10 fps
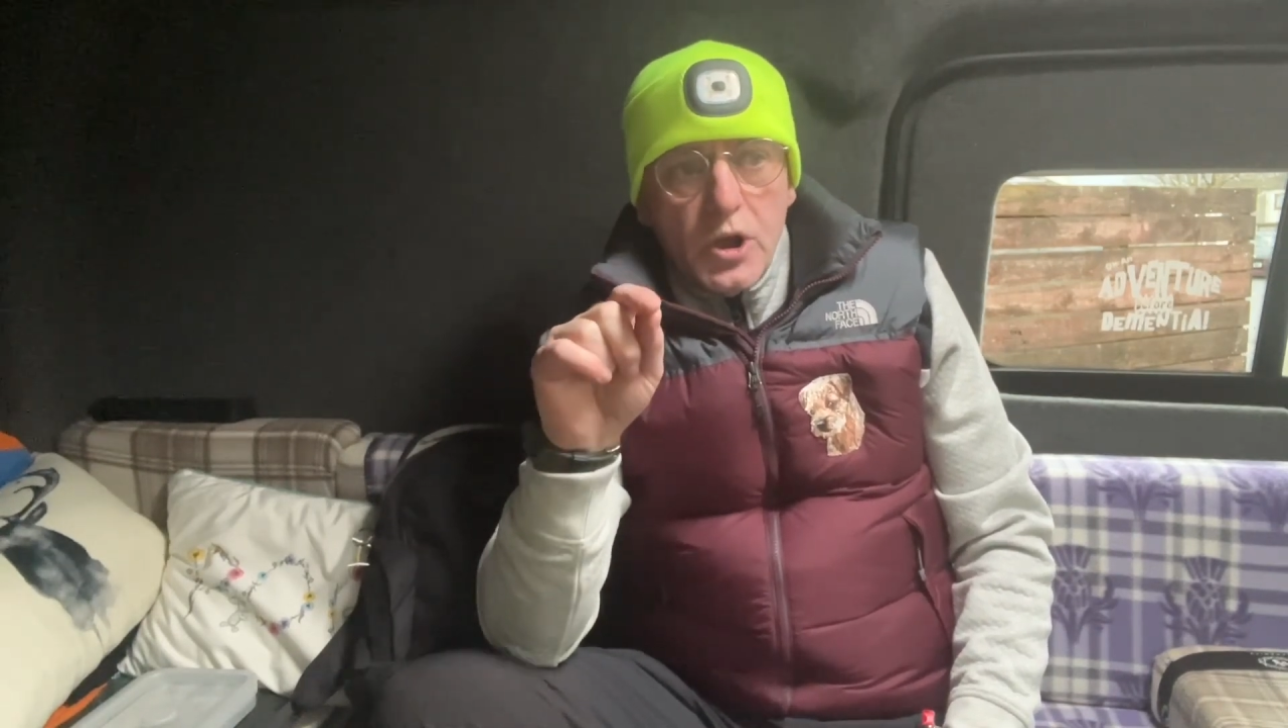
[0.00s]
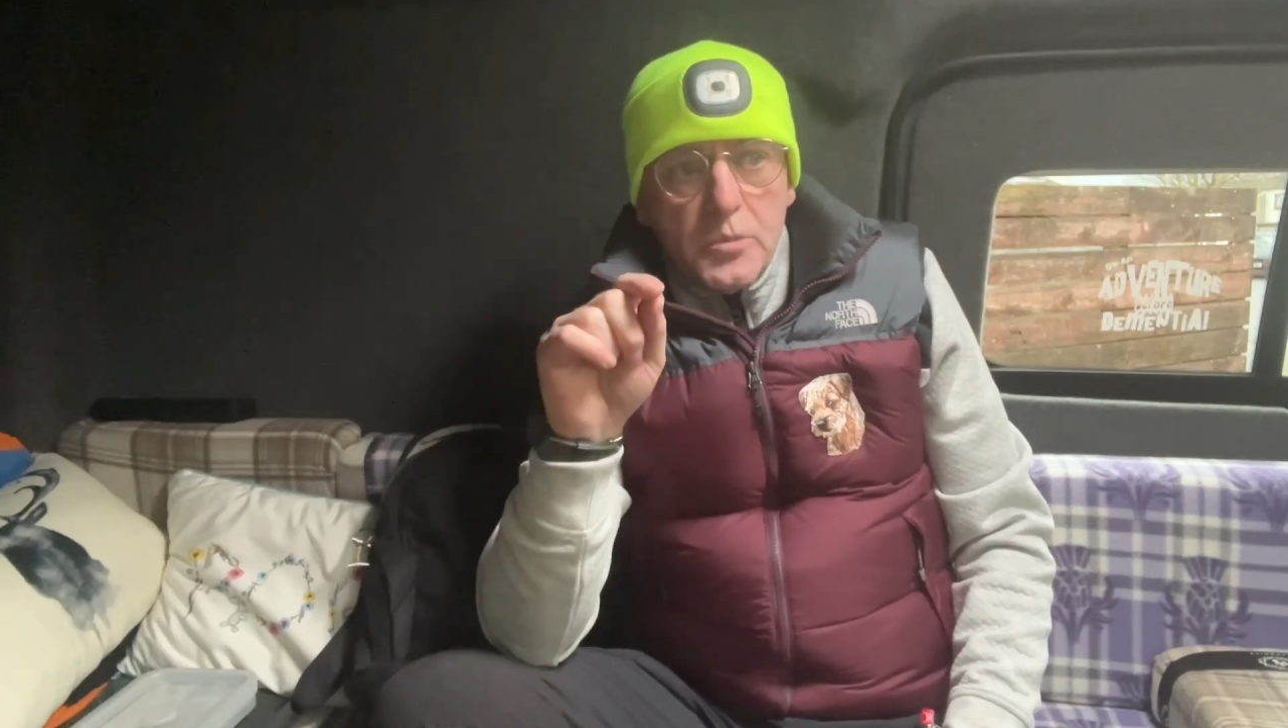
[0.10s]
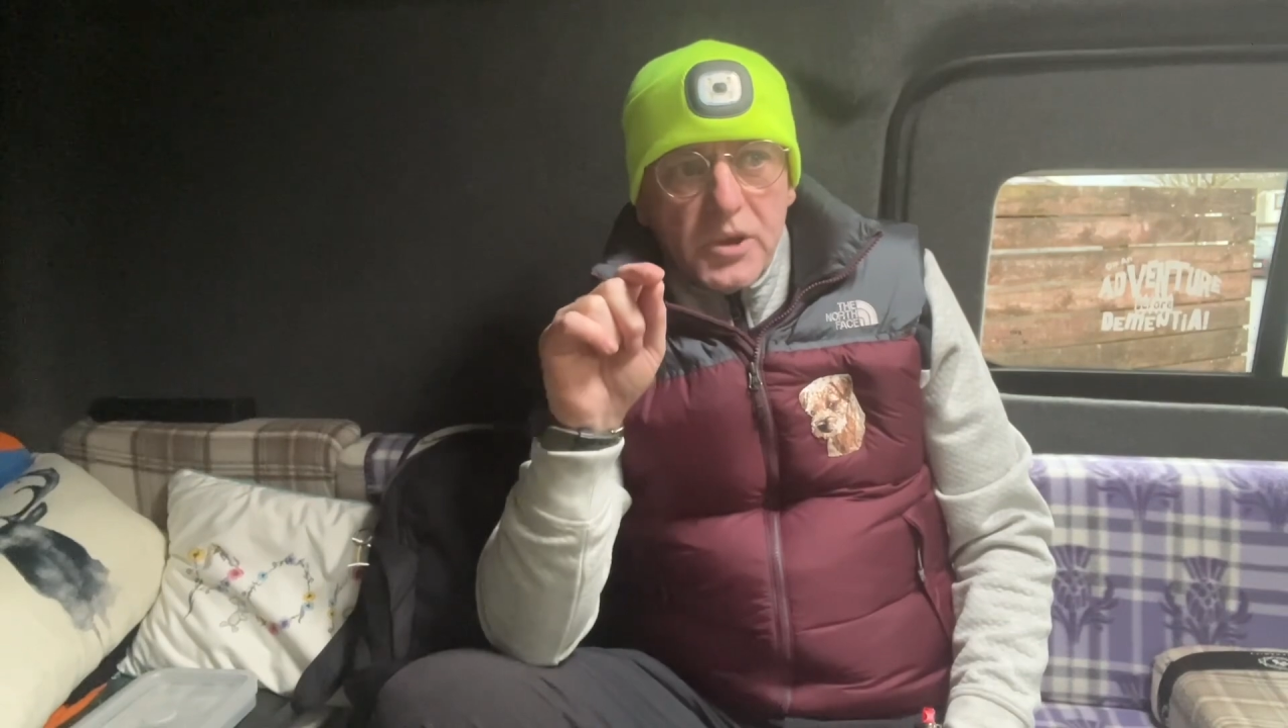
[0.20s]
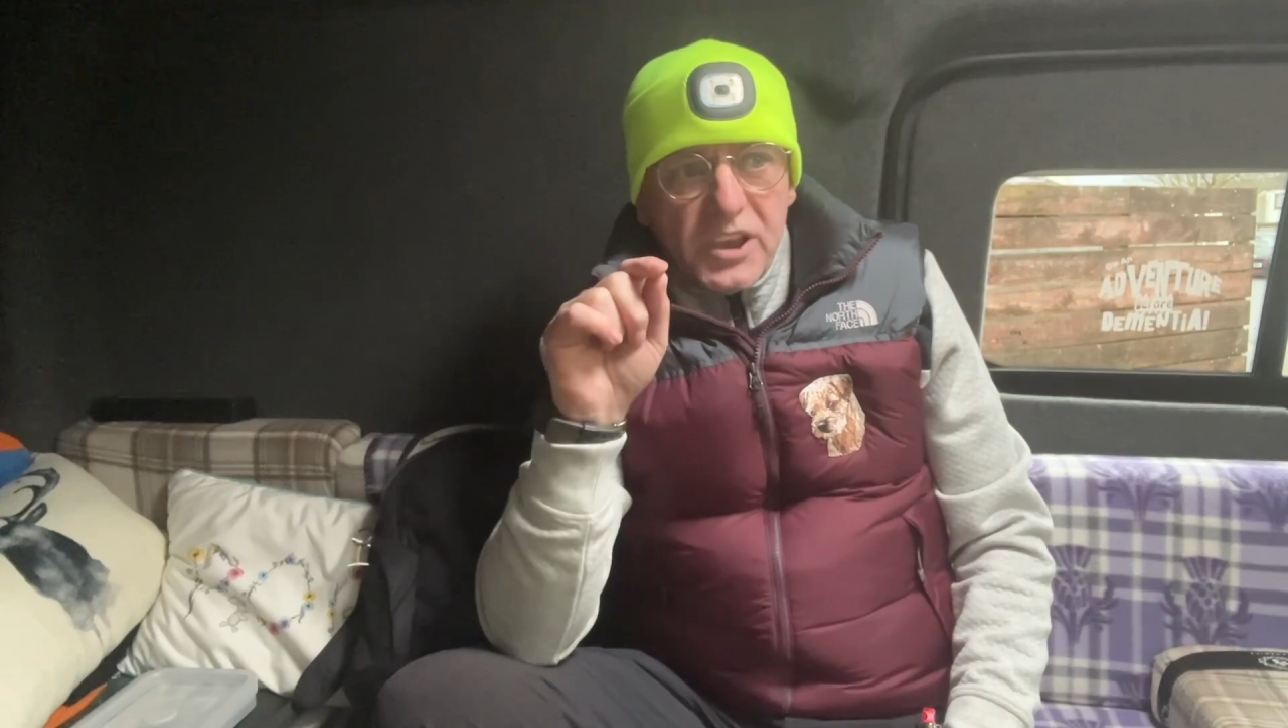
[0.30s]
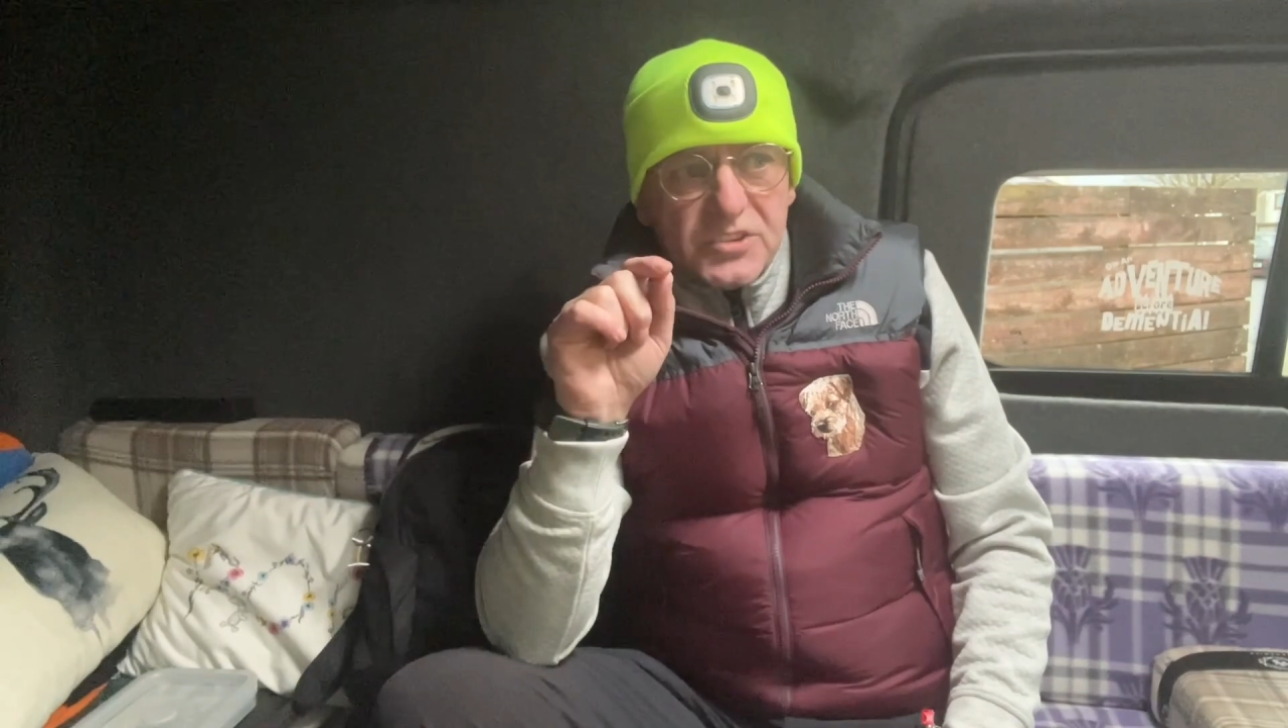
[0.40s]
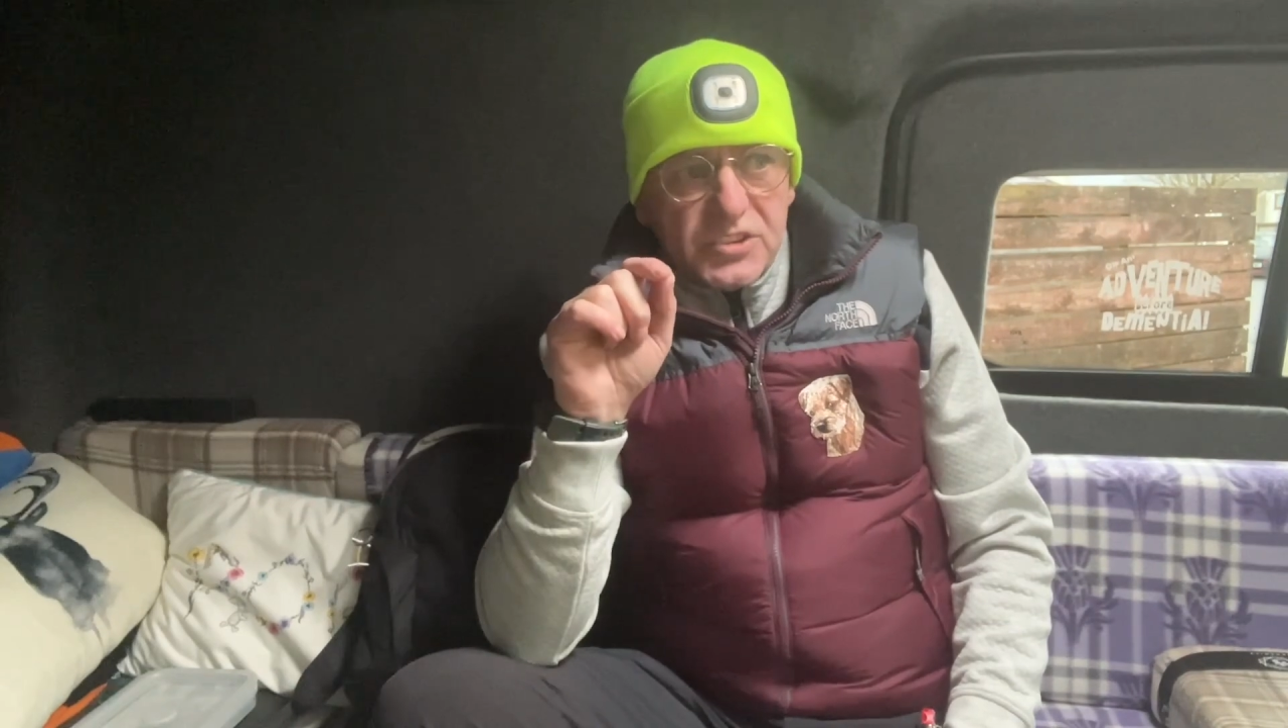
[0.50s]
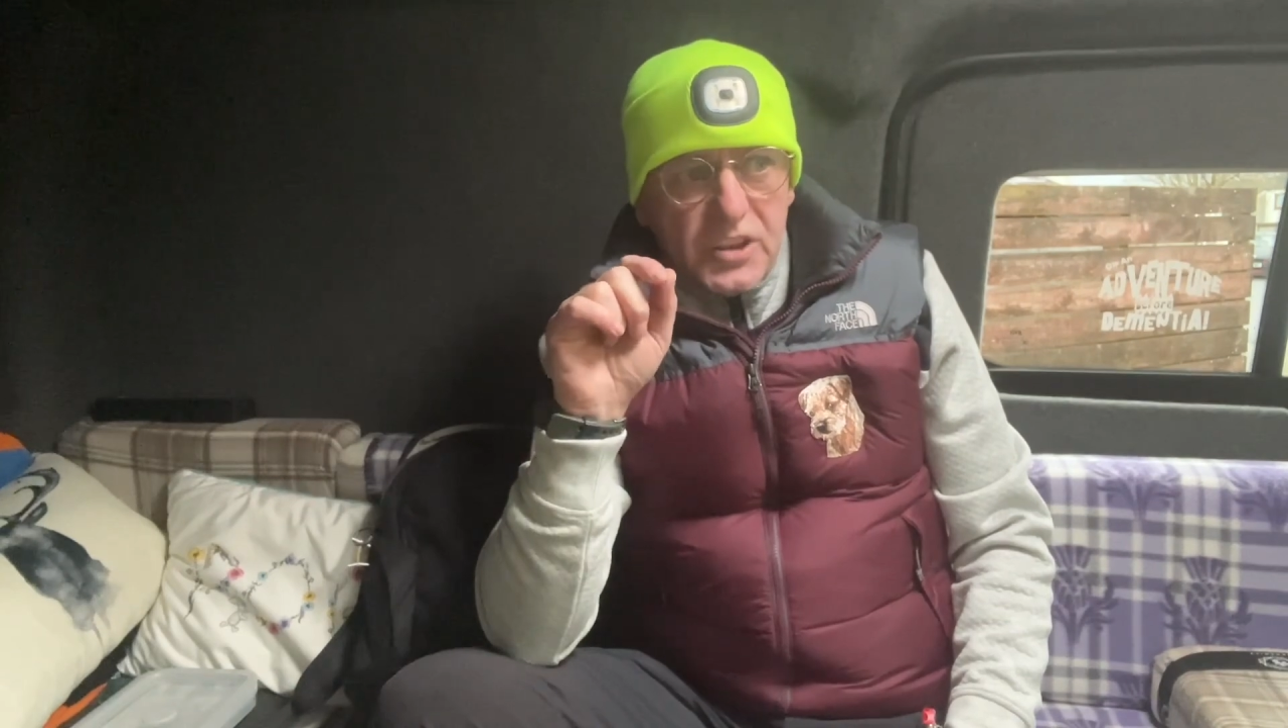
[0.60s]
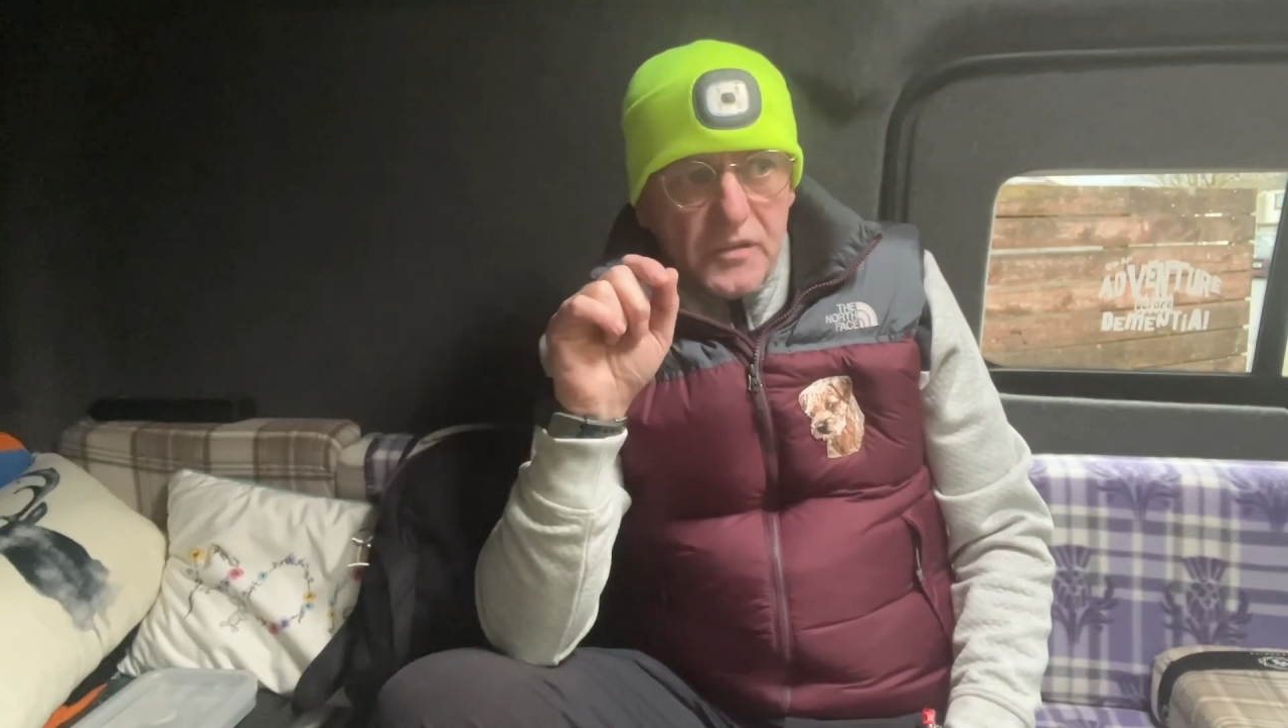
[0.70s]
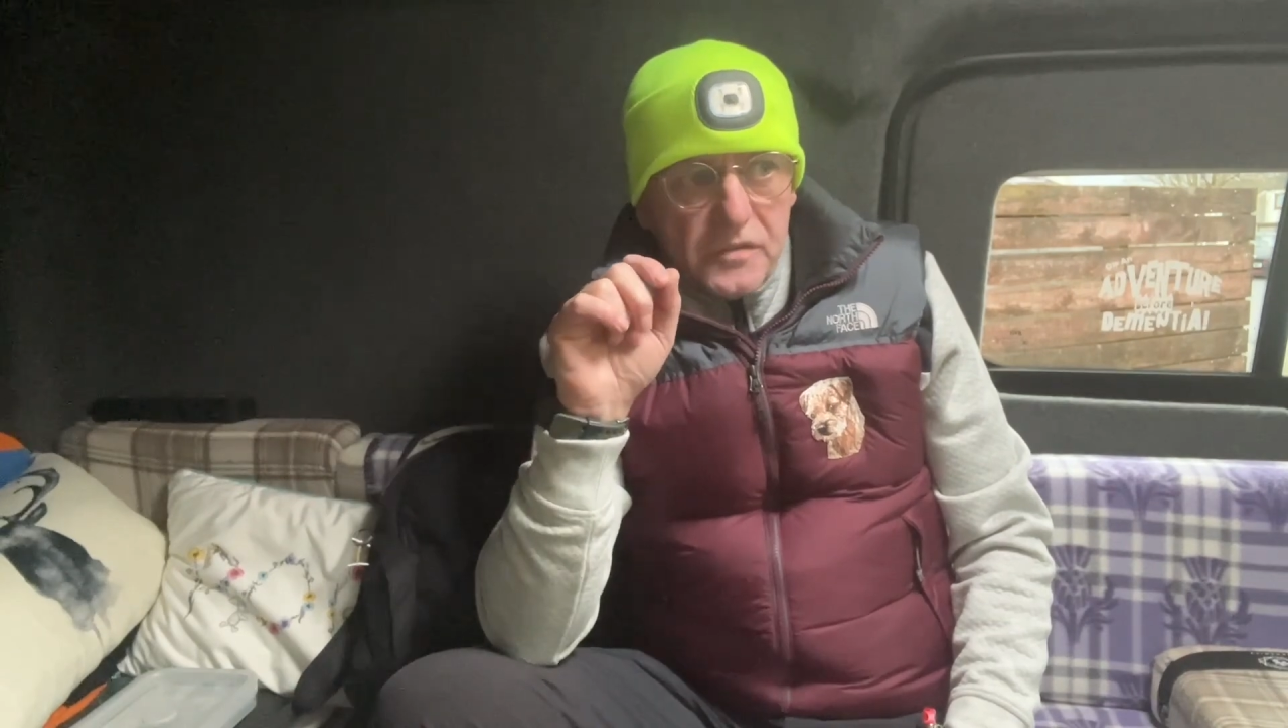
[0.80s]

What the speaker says: because he had a